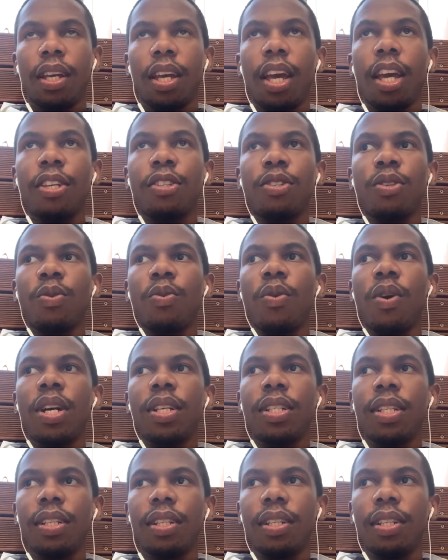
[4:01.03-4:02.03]
as you're
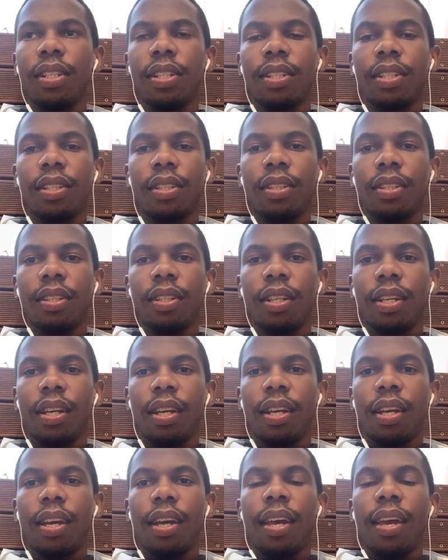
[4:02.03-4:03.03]
watching it,
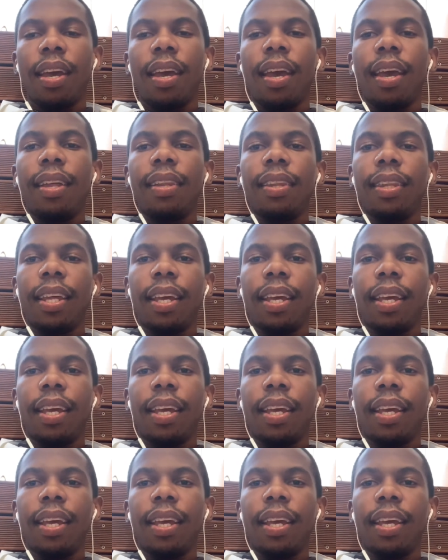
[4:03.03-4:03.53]
and